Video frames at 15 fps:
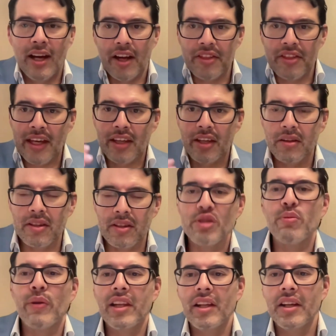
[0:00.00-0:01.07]
thank you. This is
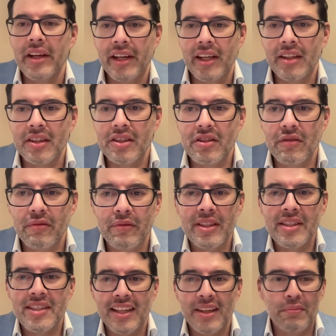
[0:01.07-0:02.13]
my little nugget that you've been
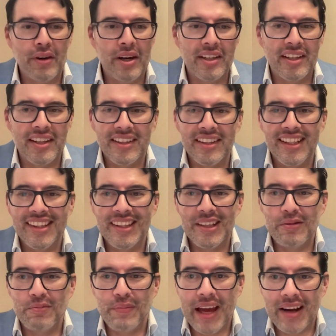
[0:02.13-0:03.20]
seeing barking in
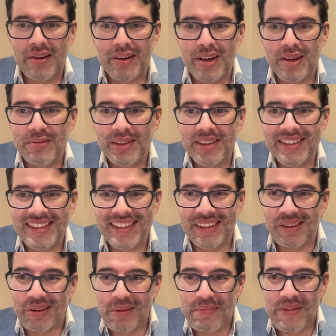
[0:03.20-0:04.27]
the background with his little
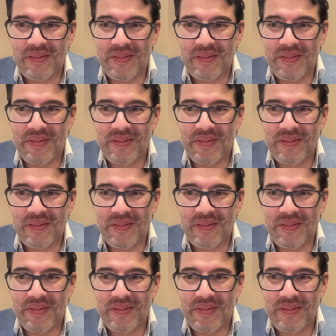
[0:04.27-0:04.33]
grumpy